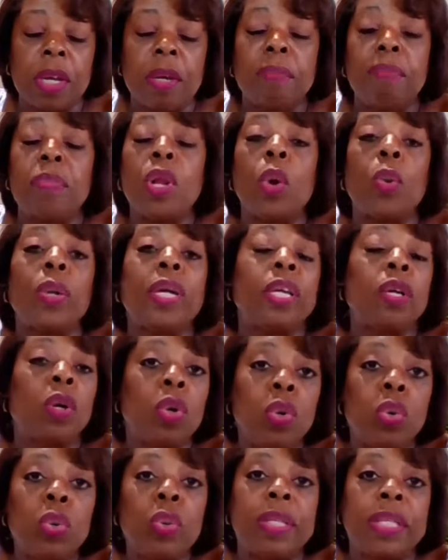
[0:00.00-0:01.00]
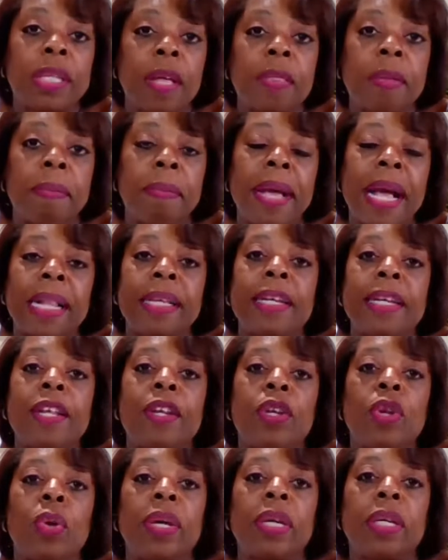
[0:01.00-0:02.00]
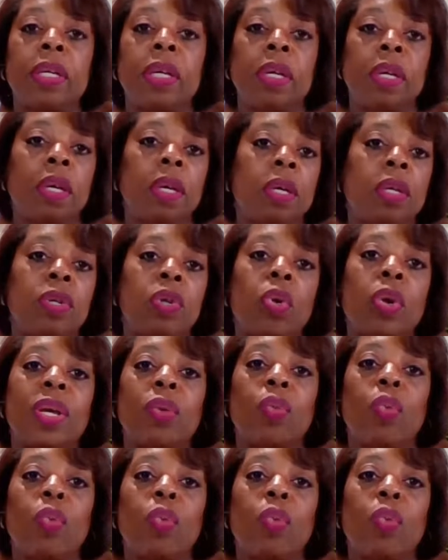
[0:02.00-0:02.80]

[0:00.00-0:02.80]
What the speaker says: knowing who is on the ballot and knowing